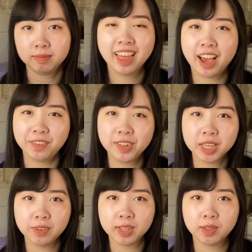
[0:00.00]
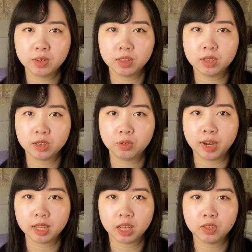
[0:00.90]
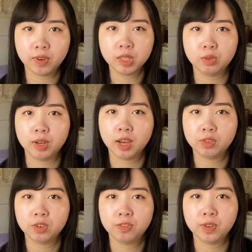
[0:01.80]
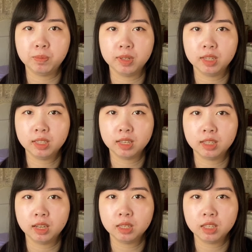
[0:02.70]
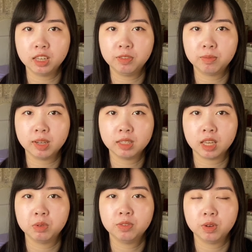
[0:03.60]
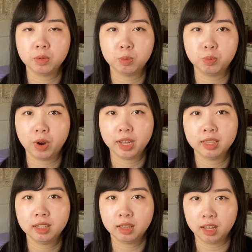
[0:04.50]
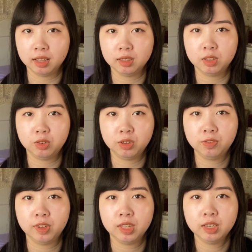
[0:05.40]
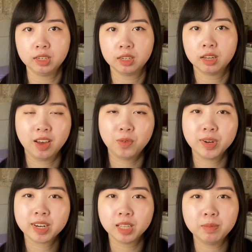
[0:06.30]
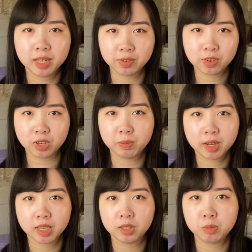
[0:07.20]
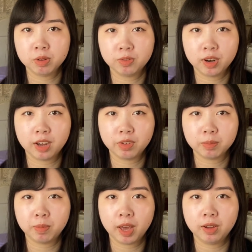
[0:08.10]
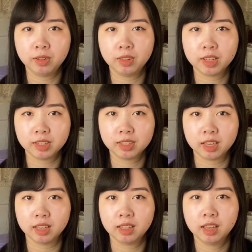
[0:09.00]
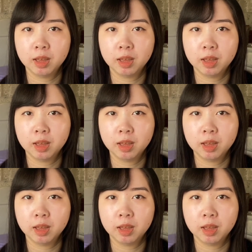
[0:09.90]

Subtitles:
I feel like even after the initial white cast fades away after a few minutes, it does leave my skin with a brightened and dewy finish. Which I don't mind, of course, because I do prefer having pale looking skin.